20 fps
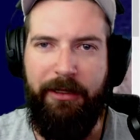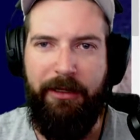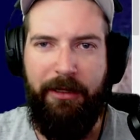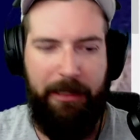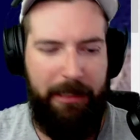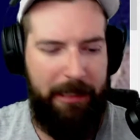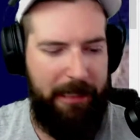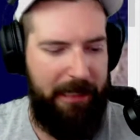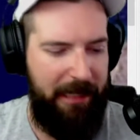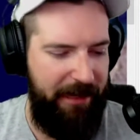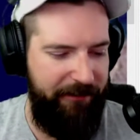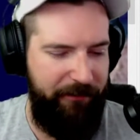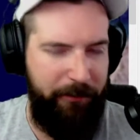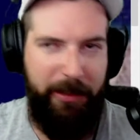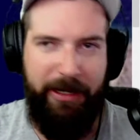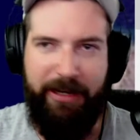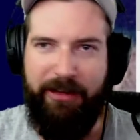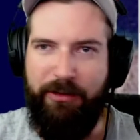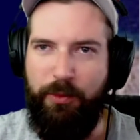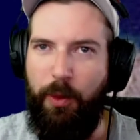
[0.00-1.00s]

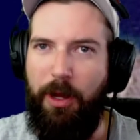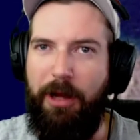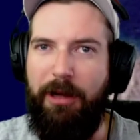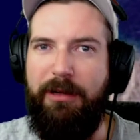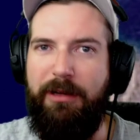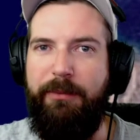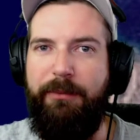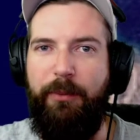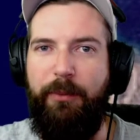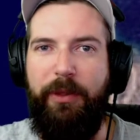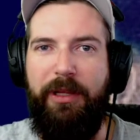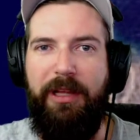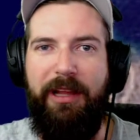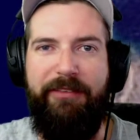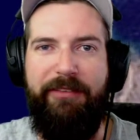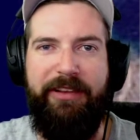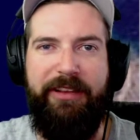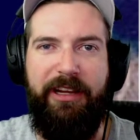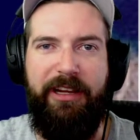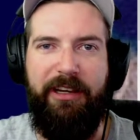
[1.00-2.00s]
Everybody's welcome. We love
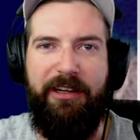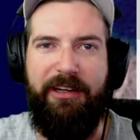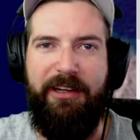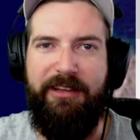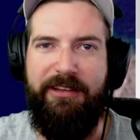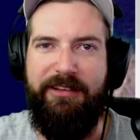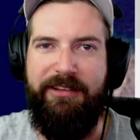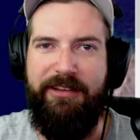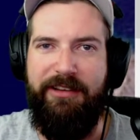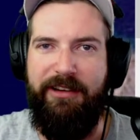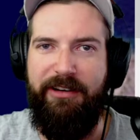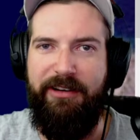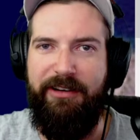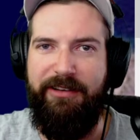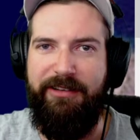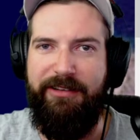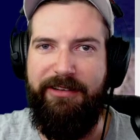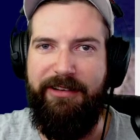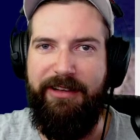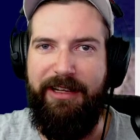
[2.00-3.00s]
it there because
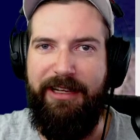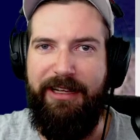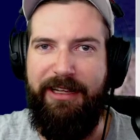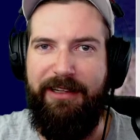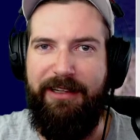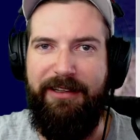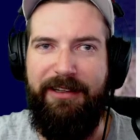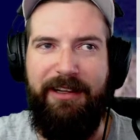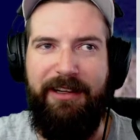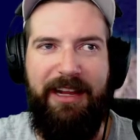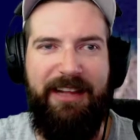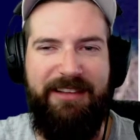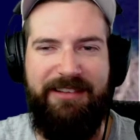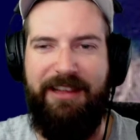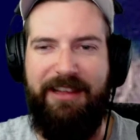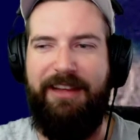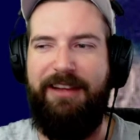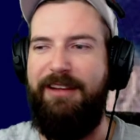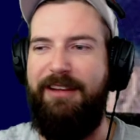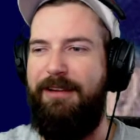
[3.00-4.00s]
there's it's
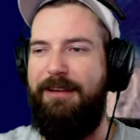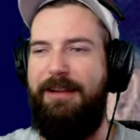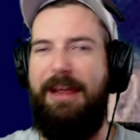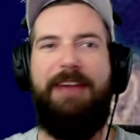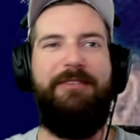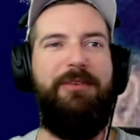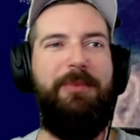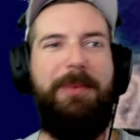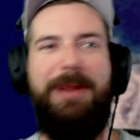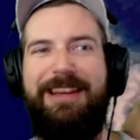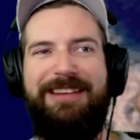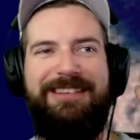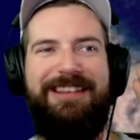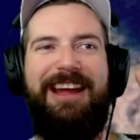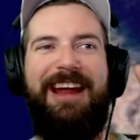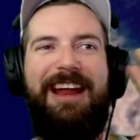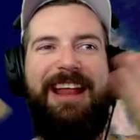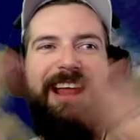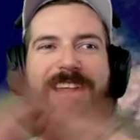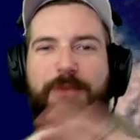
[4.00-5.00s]
like everybody's
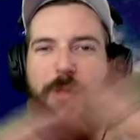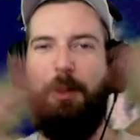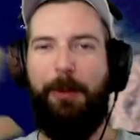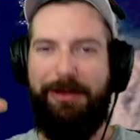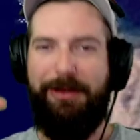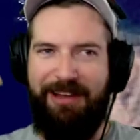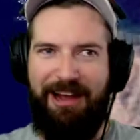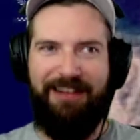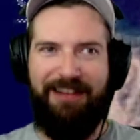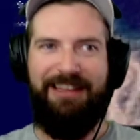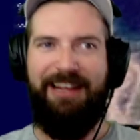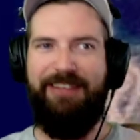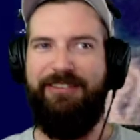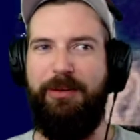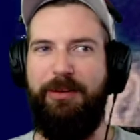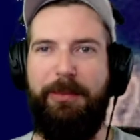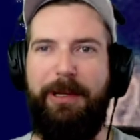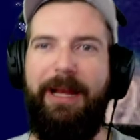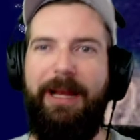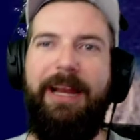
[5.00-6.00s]
there. That's where we talk to
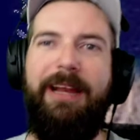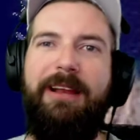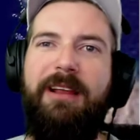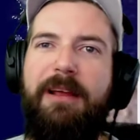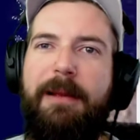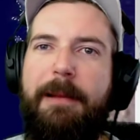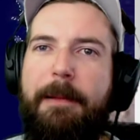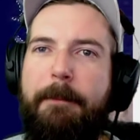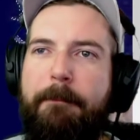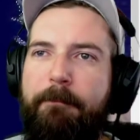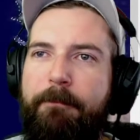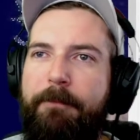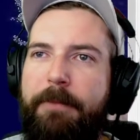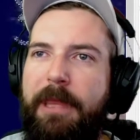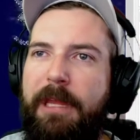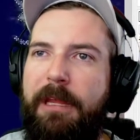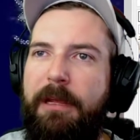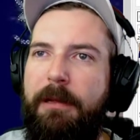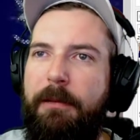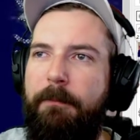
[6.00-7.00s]
everybody.
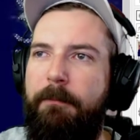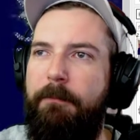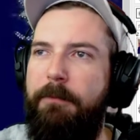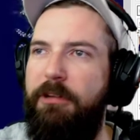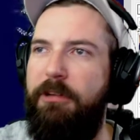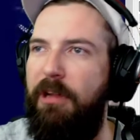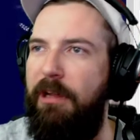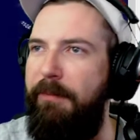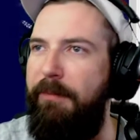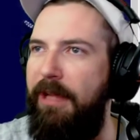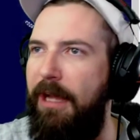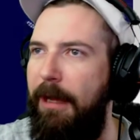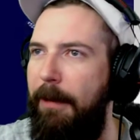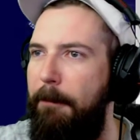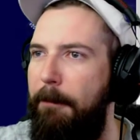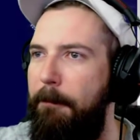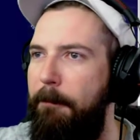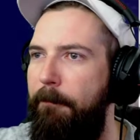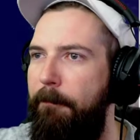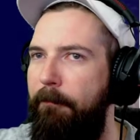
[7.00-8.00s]
So hit me up.
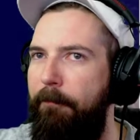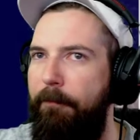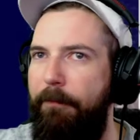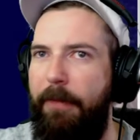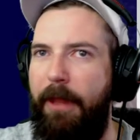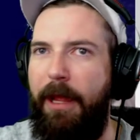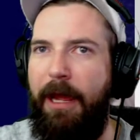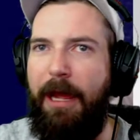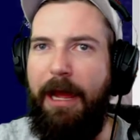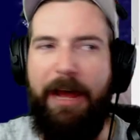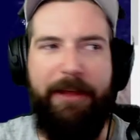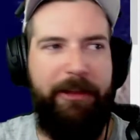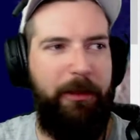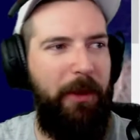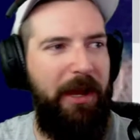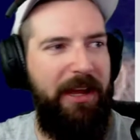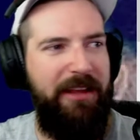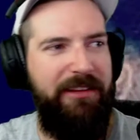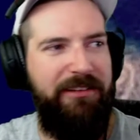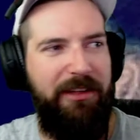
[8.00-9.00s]

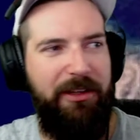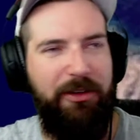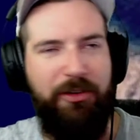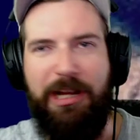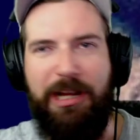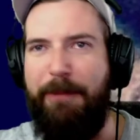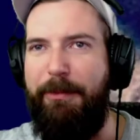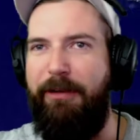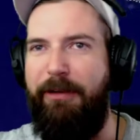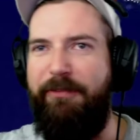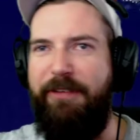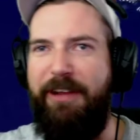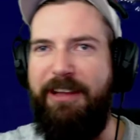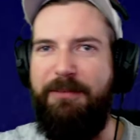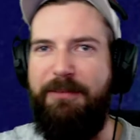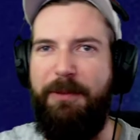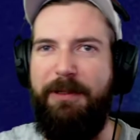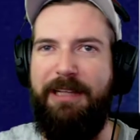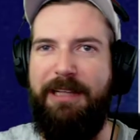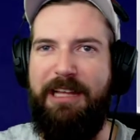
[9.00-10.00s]
Otherwise, you can drop it on
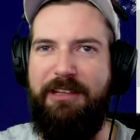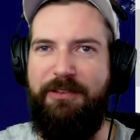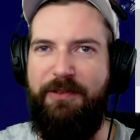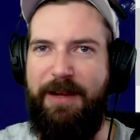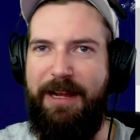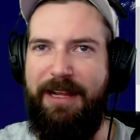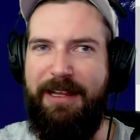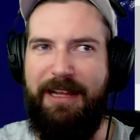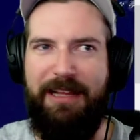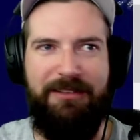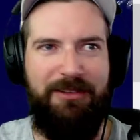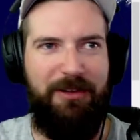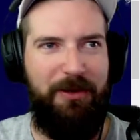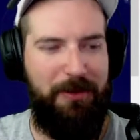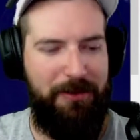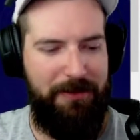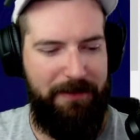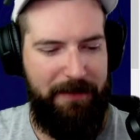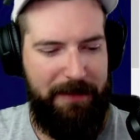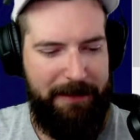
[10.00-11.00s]
Facebook. That's fine. That's
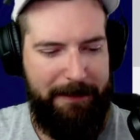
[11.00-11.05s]
cool.